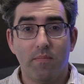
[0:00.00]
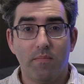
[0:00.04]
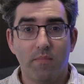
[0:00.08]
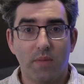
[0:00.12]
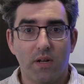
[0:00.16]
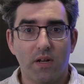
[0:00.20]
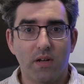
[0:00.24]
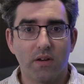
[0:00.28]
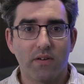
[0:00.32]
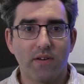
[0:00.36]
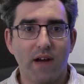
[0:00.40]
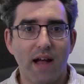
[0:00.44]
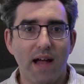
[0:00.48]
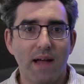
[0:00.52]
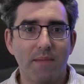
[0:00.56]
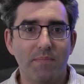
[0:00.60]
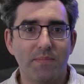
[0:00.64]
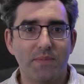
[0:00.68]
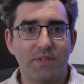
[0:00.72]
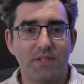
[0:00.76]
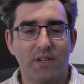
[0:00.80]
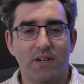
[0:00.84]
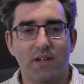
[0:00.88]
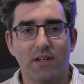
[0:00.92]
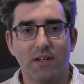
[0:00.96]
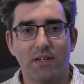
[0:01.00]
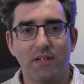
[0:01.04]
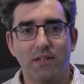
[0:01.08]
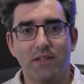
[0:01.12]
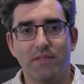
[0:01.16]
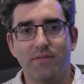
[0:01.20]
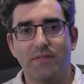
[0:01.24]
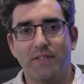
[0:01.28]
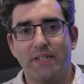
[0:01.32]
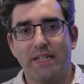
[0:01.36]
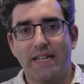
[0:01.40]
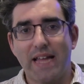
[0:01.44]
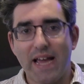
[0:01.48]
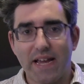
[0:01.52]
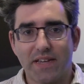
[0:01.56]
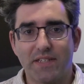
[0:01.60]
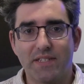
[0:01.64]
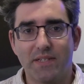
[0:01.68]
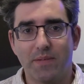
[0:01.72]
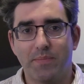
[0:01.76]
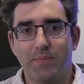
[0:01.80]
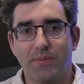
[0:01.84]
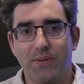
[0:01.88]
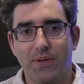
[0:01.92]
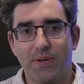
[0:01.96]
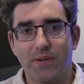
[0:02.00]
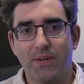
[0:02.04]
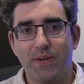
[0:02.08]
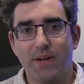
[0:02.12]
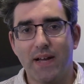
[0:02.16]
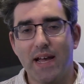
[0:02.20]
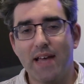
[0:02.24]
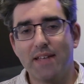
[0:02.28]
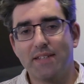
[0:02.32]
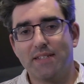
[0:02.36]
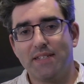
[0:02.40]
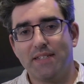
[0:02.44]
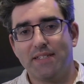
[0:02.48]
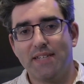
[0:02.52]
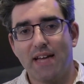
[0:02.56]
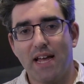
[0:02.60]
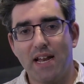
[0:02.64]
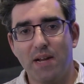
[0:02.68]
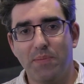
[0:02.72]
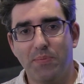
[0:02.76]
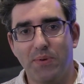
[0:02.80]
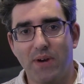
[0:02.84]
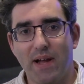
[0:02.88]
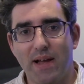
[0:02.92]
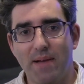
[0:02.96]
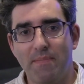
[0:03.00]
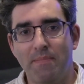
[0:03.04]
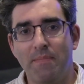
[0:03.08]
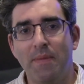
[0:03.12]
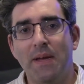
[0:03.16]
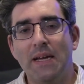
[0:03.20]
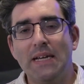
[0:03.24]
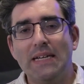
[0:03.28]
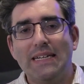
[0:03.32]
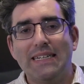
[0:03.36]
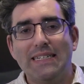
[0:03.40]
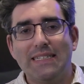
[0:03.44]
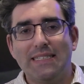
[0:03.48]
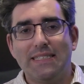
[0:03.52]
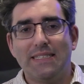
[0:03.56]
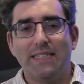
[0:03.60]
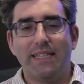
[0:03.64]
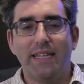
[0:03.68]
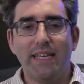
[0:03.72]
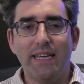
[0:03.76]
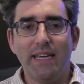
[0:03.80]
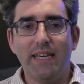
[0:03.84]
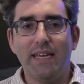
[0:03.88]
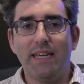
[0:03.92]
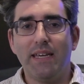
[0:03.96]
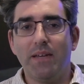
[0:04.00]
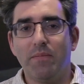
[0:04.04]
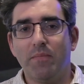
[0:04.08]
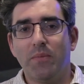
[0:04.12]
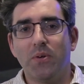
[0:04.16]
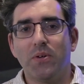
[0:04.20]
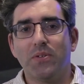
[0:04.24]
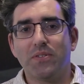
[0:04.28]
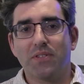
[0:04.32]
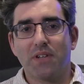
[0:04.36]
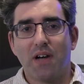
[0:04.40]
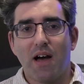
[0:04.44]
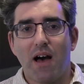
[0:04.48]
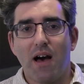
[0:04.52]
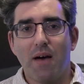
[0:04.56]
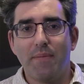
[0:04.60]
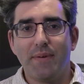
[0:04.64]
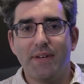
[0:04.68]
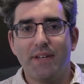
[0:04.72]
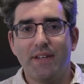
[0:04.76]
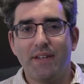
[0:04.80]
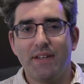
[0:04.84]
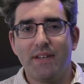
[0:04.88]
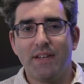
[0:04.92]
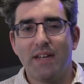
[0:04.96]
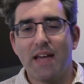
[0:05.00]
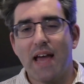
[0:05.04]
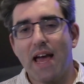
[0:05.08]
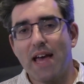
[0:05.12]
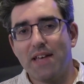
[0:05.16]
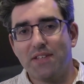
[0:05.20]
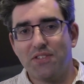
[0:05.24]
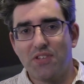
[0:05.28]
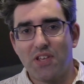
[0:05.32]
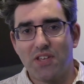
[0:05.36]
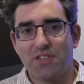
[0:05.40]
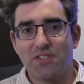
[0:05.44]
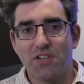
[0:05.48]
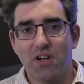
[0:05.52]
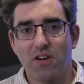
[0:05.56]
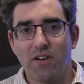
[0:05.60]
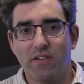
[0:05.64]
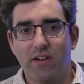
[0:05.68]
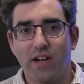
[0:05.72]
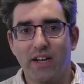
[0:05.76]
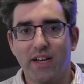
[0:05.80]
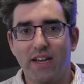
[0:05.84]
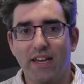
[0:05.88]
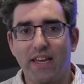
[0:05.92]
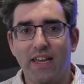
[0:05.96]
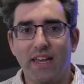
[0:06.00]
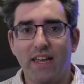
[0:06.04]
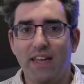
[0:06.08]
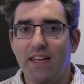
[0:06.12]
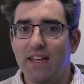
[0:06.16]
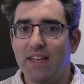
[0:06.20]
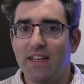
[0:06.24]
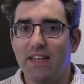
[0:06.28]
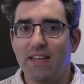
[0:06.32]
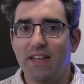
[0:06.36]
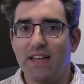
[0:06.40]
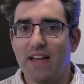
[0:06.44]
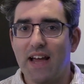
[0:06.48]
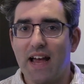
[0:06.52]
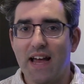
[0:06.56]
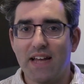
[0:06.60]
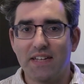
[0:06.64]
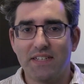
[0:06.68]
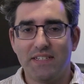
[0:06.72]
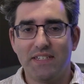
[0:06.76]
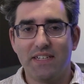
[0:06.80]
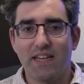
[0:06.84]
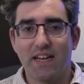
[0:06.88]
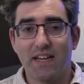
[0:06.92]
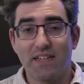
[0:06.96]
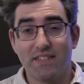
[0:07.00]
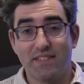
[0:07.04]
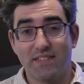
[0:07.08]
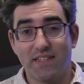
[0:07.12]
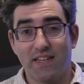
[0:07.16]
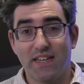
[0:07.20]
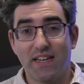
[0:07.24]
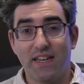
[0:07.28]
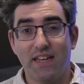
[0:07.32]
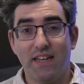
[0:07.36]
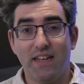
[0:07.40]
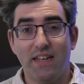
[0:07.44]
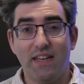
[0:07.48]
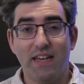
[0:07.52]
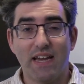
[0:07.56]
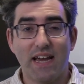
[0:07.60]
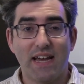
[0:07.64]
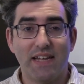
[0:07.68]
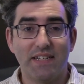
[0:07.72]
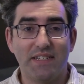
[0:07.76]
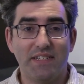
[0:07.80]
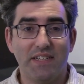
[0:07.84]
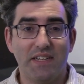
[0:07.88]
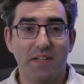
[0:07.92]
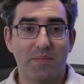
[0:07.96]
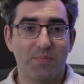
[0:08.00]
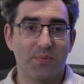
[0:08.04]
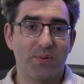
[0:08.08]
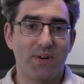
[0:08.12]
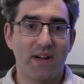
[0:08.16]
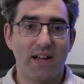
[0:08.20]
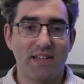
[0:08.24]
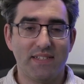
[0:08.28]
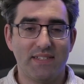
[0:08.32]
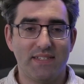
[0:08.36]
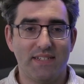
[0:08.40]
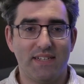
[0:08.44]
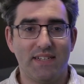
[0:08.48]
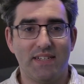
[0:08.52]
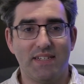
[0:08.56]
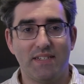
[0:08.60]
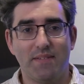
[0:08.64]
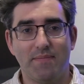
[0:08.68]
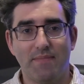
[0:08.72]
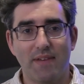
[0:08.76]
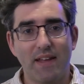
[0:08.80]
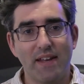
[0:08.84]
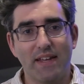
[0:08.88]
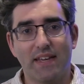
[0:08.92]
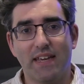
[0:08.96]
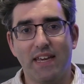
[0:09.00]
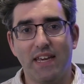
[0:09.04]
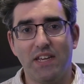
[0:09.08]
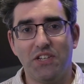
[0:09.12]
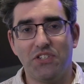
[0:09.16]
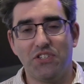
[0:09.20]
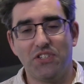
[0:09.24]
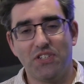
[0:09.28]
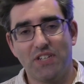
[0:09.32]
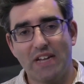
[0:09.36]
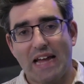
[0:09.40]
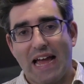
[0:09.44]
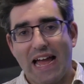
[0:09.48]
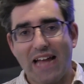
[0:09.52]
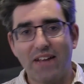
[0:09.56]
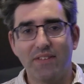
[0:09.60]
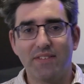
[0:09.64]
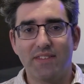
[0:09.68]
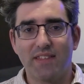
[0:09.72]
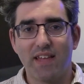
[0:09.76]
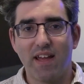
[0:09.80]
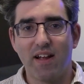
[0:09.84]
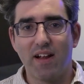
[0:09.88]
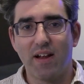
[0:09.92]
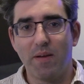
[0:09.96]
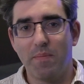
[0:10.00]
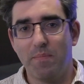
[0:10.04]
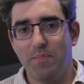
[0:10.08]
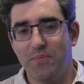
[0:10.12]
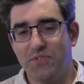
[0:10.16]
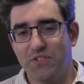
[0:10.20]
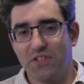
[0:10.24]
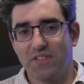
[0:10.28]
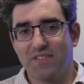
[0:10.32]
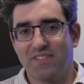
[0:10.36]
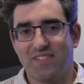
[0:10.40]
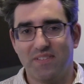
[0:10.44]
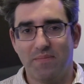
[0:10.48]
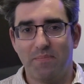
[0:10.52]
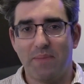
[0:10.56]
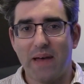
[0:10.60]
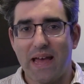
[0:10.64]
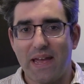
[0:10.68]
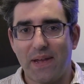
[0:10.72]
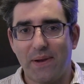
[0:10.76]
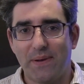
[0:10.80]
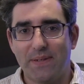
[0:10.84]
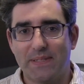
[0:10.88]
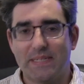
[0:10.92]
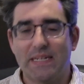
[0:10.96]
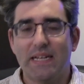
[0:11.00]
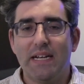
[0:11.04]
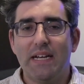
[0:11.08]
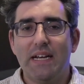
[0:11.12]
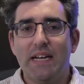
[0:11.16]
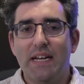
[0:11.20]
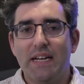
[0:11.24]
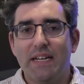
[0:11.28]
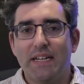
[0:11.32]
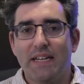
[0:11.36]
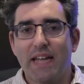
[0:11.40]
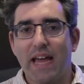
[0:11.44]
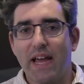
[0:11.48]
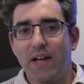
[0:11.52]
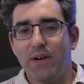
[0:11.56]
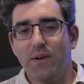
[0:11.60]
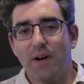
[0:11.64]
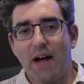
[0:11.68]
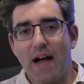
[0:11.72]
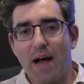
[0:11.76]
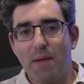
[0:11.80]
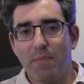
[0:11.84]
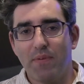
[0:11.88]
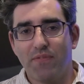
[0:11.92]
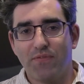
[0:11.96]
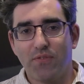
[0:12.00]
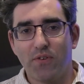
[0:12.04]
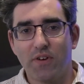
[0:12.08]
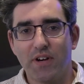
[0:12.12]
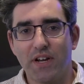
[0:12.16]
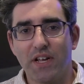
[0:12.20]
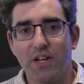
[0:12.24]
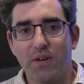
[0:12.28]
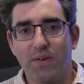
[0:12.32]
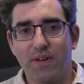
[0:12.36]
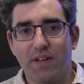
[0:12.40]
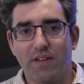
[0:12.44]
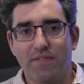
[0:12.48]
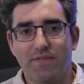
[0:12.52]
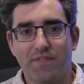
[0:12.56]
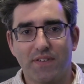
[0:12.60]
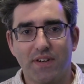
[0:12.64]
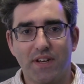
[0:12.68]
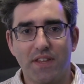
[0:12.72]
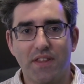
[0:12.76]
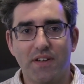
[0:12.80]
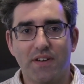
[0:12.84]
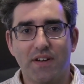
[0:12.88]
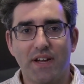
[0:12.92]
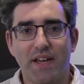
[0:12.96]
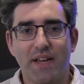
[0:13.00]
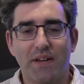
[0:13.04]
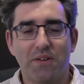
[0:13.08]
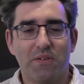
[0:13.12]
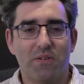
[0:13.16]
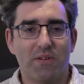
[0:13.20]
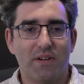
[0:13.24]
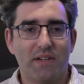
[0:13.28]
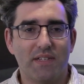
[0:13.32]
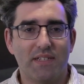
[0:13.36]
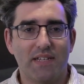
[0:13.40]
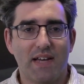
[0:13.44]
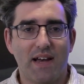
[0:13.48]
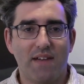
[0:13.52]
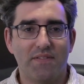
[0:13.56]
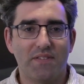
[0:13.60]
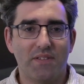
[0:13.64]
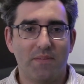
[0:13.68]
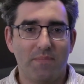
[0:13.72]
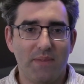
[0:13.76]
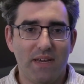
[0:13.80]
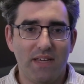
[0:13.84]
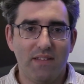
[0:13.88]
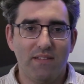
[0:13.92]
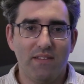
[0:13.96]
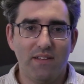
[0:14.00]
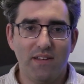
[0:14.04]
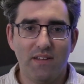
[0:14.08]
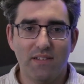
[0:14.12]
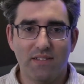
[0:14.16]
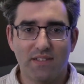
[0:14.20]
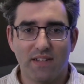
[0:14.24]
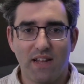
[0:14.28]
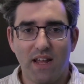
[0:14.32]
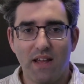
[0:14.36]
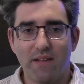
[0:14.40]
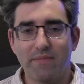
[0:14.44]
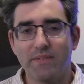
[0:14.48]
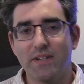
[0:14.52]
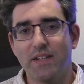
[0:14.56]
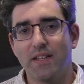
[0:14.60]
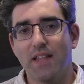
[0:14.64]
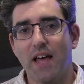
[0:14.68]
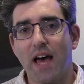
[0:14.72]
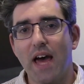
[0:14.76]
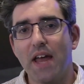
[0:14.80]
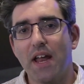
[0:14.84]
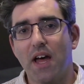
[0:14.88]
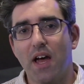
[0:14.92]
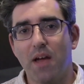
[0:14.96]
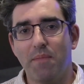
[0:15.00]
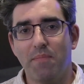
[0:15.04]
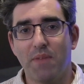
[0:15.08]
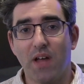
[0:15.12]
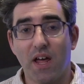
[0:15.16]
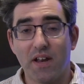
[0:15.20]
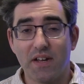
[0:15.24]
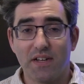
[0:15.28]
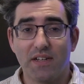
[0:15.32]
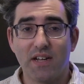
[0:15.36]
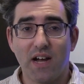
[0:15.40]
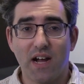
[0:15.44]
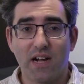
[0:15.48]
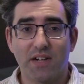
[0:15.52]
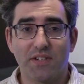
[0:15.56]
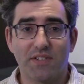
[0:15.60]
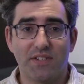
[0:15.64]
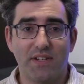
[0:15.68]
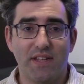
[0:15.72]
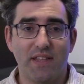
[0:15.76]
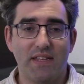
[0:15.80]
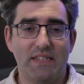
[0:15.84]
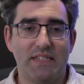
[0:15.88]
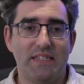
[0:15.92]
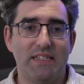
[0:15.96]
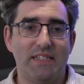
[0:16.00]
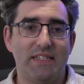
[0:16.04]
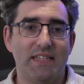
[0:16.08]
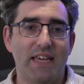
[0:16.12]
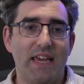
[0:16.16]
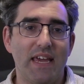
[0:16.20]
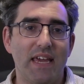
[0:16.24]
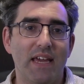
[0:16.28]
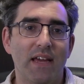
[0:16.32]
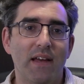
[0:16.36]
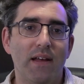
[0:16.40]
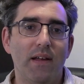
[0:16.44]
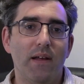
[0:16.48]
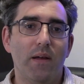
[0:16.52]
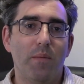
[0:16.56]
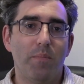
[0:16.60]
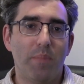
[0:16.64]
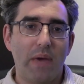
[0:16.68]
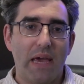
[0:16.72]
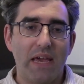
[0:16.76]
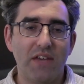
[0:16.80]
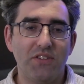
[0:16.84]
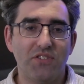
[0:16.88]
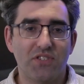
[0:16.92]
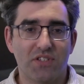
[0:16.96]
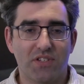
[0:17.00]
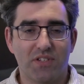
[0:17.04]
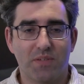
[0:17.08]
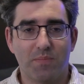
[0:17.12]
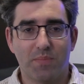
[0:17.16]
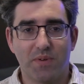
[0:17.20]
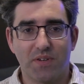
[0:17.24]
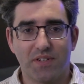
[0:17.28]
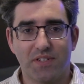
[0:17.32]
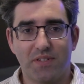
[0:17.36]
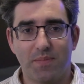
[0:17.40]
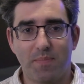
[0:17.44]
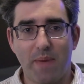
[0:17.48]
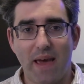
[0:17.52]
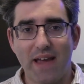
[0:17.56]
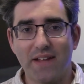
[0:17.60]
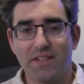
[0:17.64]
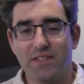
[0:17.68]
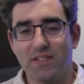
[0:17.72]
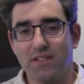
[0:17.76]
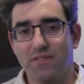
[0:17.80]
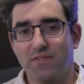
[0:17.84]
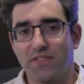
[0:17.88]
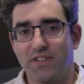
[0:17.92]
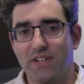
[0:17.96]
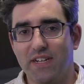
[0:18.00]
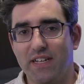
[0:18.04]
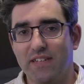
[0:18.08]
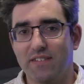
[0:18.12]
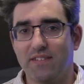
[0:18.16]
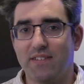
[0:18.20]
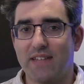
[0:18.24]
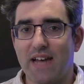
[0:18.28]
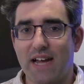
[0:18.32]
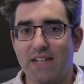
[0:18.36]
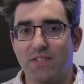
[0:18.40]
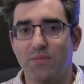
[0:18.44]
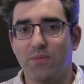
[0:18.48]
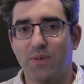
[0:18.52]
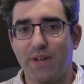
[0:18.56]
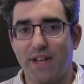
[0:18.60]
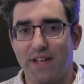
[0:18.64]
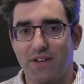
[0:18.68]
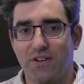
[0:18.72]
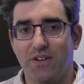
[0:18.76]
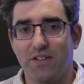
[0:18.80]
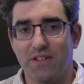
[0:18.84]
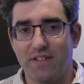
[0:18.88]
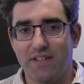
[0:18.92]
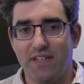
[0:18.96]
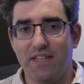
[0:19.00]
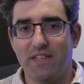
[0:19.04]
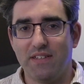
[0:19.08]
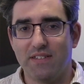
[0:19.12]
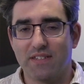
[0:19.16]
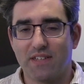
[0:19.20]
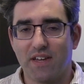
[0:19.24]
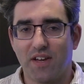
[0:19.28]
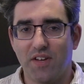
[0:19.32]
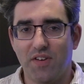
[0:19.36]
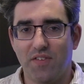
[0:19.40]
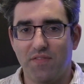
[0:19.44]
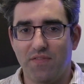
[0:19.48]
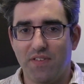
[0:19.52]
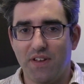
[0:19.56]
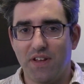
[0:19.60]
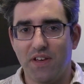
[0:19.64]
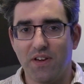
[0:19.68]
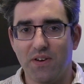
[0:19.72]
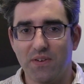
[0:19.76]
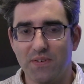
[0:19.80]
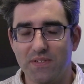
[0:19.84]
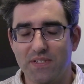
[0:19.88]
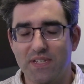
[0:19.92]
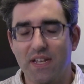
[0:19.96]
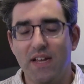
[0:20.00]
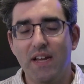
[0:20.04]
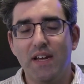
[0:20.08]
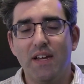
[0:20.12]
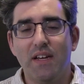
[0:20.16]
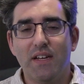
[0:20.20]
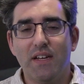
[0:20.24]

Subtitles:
milligrams of Lexapro, escitalopram, the most common SSRI, anti-anxiety, antidepressant medication out there just about. Now, before I go any further, I of course have to make the disclaimer that I'm not a doctor. This is a patient perspective, or at least that's what I call these kind of videos.